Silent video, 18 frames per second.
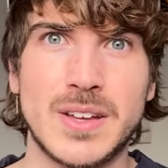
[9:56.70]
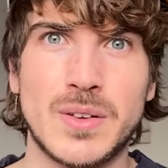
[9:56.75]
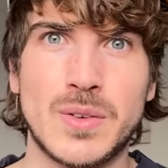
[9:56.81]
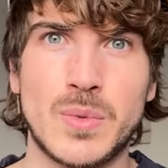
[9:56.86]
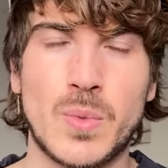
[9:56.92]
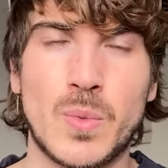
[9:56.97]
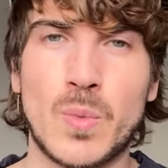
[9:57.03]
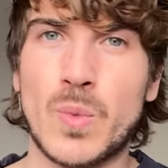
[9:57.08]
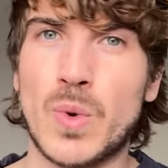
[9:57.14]

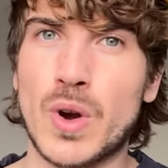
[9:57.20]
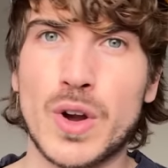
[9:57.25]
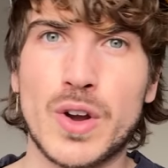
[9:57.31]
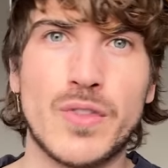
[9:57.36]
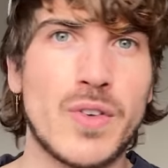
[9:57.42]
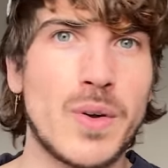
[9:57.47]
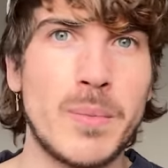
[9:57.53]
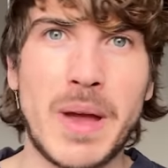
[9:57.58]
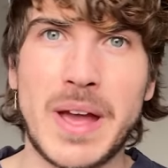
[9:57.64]

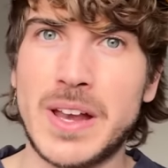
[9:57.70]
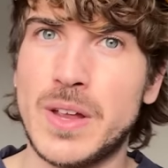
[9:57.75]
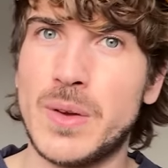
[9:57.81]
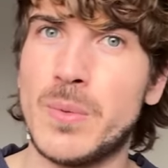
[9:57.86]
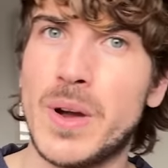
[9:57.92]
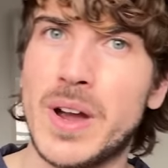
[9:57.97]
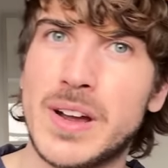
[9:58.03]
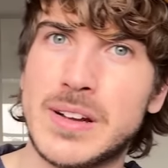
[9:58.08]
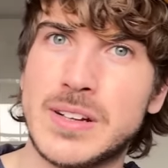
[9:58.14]
work from
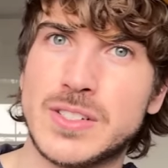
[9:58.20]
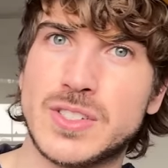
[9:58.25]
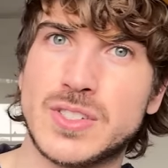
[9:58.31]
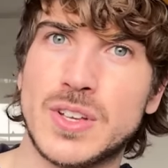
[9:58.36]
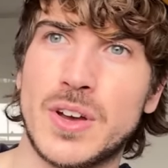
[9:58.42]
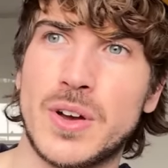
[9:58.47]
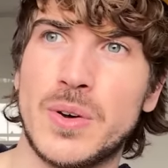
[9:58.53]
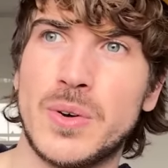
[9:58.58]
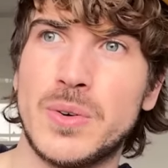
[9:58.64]
anywhere
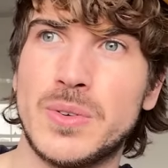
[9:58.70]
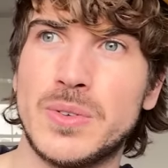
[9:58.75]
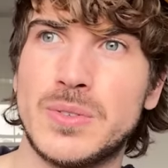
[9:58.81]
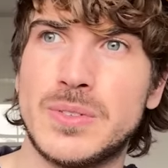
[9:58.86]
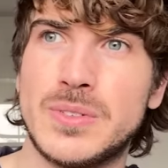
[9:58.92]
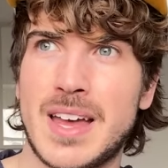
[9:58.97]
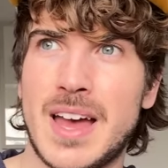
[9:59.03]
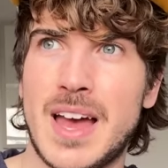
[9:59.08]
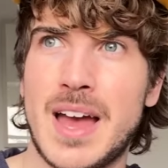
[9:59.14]

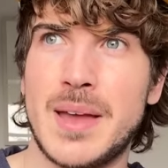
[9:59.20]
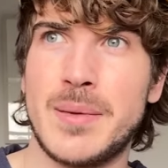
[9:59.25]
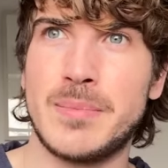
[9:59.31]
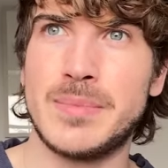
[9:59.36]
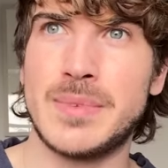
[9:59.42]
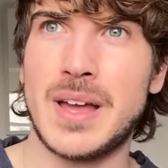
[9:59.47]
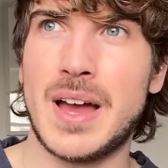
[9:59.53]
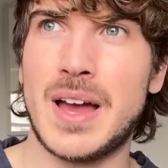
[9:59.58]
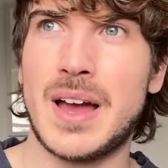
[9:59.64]
so
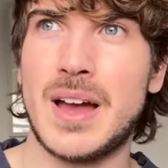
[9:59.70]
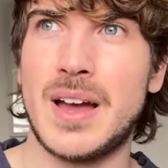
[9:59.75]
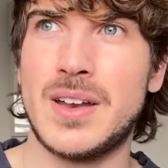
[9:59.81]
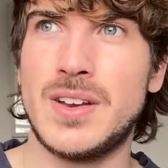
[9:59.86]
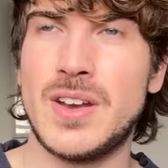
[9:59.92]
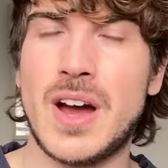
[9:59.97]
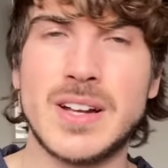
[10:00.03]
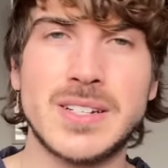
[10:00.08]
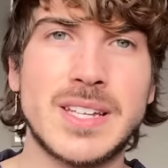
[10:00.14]
I'm
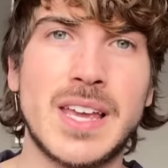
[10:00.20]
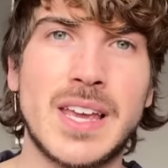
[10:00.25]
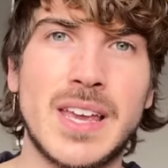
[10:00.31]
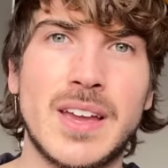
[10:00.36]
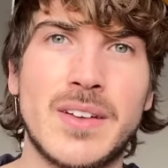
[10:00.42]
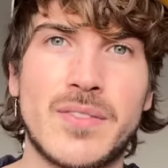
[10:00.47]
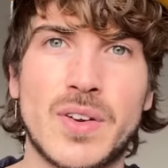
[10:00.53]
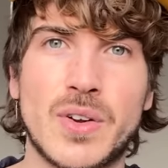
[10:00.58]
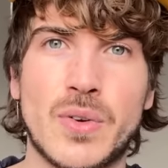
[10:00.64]
not taking
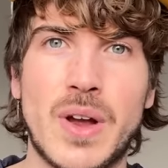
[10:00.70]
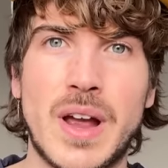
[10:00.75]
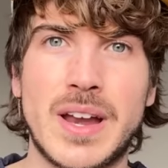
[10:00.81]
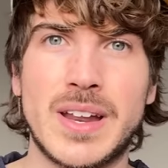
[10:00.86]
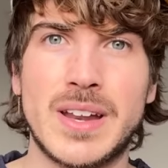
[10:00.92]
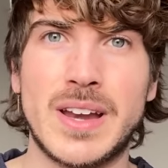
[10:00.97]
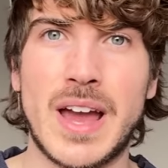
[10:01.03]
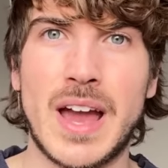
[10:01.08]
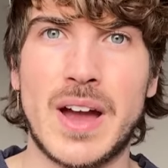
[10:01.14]
it for
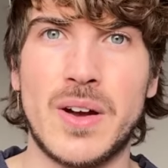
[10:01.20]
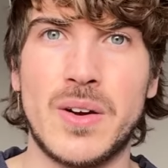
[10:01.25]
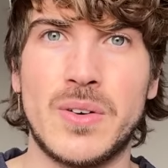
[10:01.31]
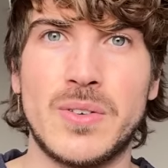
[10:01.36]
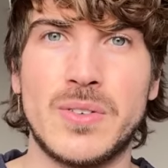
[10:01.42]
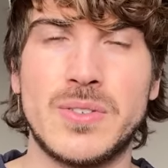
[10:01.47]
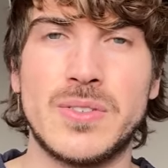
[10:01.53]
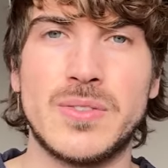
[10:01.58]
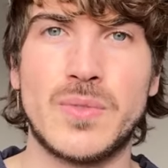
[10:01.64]
granted
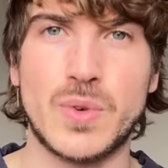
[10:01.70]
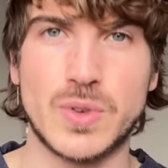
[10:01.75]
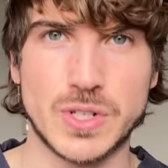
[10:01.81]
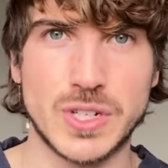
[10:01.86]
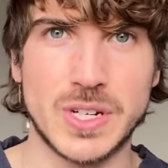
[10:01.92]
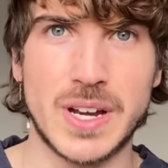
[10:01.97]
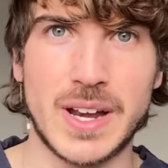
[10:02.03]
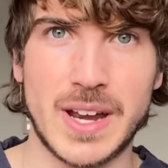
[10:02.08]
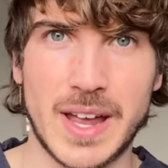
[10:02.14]
how
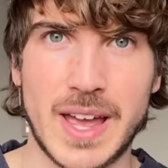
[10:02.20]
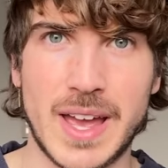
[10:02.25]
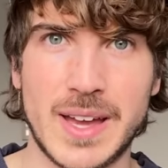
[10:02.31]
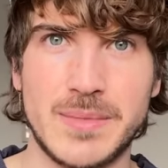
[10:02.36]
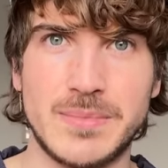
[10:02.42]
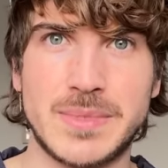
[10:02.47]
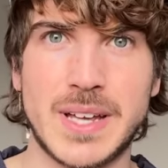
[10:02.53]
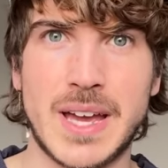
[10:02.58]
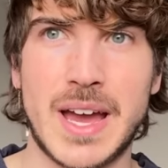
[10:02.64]
fortunate I
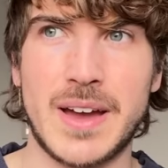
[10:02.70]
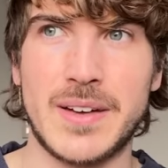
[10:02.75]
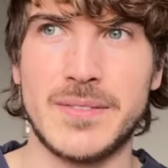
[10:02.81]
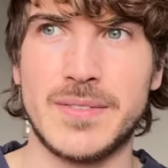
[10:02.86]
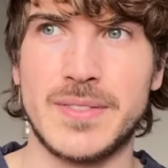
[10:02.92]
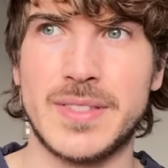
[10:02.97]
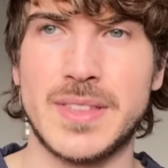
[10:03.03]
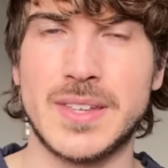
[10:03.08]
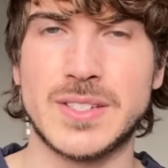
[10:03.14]
am to have
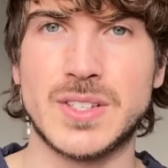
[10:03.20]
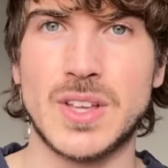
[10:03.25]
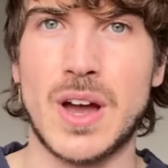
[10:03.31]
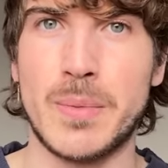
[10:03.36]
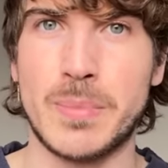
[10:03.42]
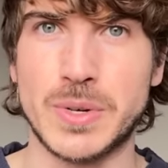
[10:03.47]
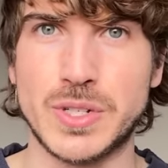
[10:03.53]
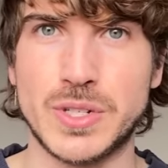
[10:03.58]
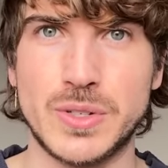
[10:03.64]
this
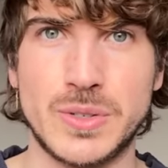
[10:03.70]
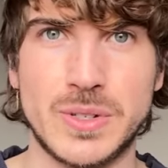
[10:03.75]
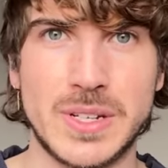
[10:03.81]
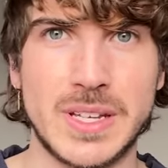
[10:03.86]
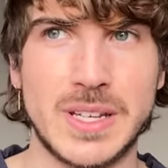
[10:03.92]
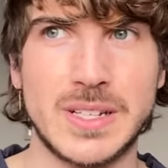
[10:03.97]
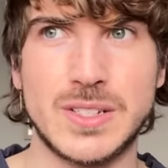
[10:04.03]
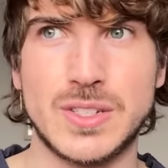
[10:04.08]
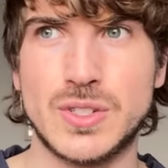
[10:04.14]

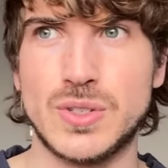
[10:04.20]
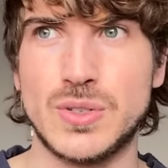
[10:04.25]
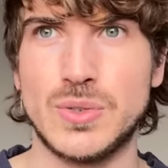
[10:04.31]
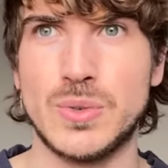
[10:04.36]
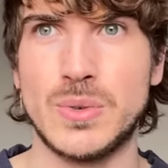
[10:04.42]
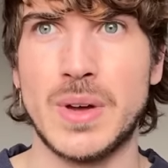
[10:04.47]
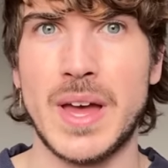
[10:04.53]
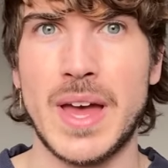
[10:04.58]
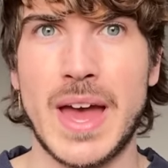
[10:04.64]
opportunity
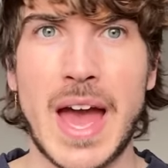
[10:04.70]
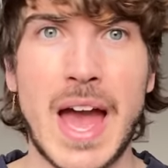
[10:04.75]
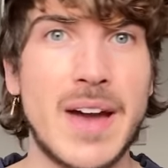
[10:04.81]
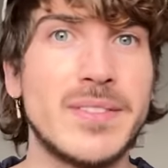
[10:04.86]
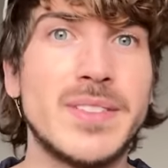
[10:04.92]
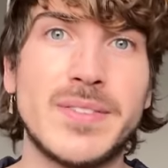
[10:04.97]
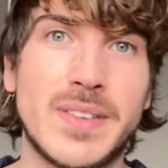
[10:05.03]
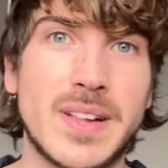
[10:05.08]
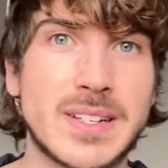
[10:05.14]
to
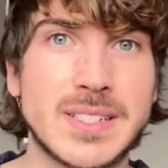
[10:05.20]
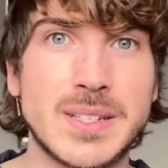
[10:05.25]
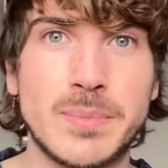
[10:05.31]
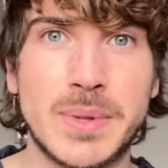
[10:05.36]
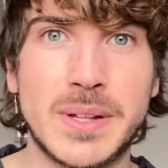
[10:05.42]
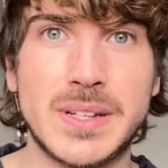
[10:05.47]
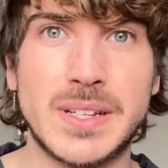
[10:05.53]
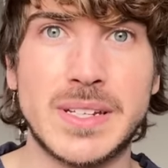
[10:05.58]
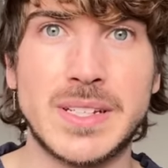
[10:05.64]
have the
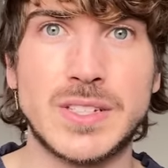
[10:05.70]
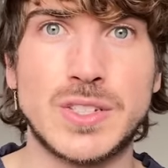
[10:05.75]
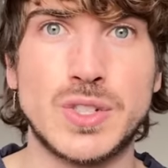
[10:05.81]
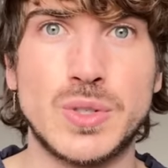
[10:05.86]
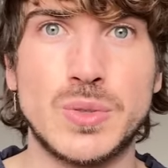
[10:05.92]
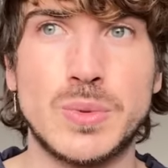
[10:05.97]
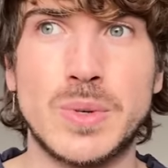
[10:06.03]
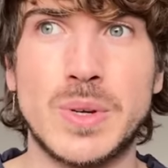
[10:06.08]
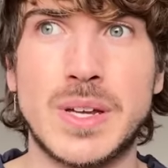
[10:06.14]
flexibility to